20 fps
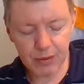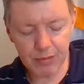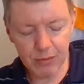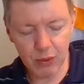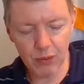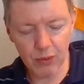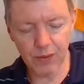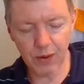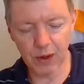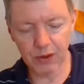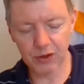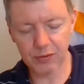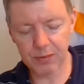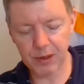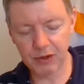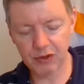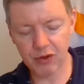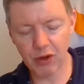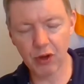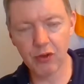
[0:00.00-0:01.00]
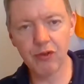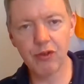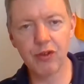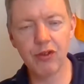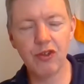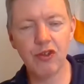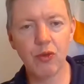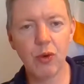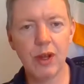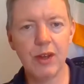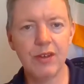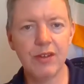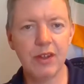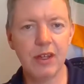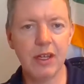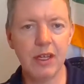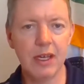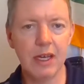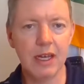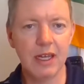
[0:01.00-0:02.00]
move on to page
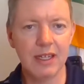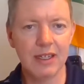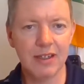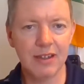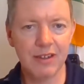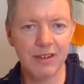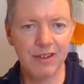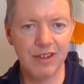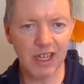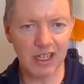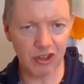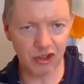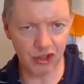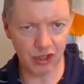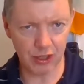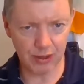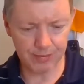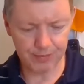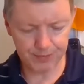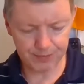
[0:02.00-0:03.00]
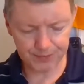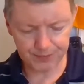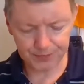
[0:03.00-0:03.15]
120, diction.